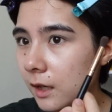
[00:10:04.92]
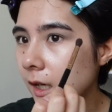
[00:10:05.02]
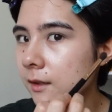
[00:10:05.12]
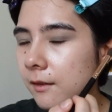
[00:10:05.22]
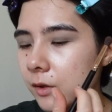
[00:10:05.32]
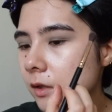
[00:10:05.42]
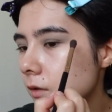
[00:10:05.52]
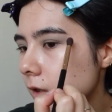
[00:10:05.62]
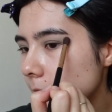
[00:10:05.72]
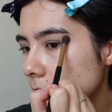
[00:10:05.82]
I never
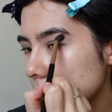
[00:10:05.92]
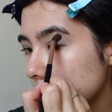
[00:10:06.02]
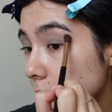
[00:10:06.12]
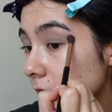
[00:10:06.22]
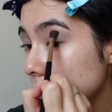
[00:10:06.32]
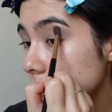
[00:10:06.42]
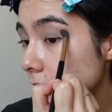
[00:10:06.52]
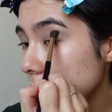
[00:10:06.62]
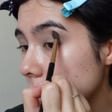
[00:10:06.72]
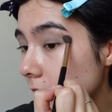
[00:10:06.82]
use them because I really
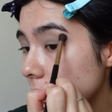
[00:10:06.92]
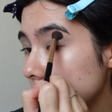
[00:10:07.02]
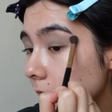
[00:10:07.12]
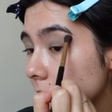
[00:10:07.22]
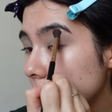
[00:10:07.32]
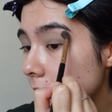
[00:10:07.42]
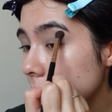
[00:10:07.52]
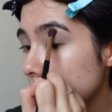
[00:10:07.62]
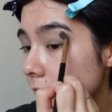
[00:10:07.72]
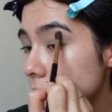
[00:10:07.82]
don't like them.
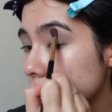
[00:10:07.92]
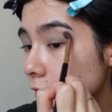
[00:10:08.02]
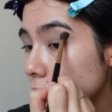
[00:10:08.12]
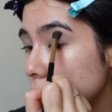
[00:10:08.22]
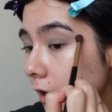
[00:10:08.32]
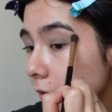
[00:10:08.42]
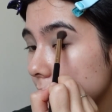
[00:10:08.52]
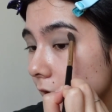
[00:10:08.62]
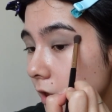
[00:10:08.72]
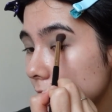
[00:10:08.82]
So I was
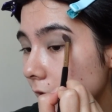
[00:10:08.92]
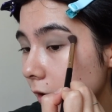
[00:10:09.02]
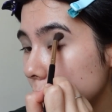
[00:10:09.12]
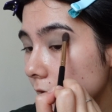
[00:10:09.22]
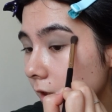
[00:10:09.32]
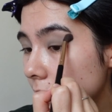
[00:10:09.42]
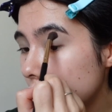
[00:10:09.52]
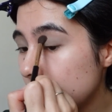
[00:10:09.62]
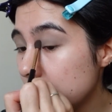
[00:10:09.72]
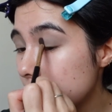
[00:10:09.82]
actually like reading
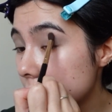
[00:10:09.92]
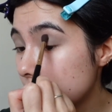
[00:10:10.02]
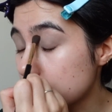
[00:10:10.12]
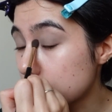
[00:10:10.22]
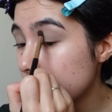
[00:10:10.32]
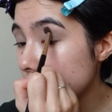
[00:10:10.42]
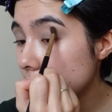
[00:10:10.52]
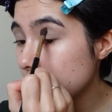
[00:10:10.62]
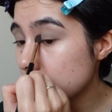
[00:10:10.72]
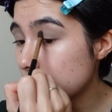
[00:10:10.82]
comments on
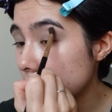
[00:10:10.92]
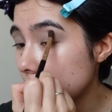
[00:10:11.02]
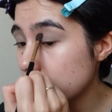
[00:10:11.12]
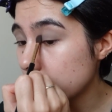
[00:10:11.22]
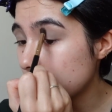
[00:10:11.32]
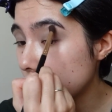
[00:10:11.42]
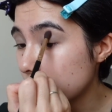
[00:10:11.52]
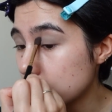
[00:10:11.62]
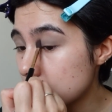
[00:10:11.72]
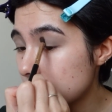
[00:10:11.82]
Reddit or even like
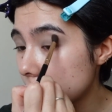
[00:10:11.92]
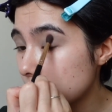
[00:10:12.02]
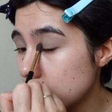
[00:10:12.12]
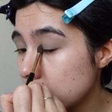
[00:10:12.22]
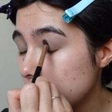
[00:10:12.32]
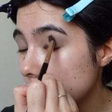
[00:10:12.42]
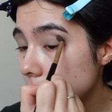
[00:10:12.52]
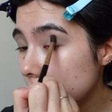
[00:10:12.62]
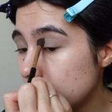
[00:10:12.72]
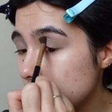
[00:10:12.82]
going to,
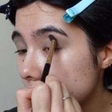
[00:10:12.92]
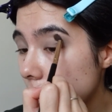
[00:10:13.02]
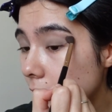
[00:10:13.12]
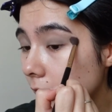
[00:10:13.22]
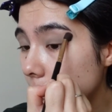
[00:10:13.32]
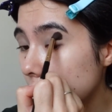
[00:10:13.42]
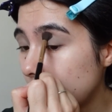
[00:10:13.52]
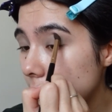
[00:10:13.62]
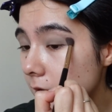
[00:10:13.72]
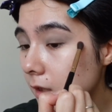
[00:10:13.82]
you know, Instagram and
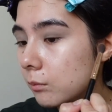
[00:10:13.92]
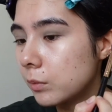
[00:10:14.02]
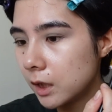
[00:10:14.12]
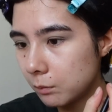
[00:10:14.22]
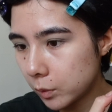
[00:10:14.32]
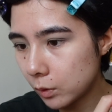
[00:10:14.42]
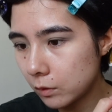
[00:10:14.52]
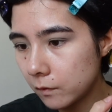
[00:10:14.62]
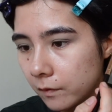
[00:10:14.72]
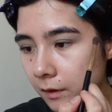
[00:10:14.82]
asking people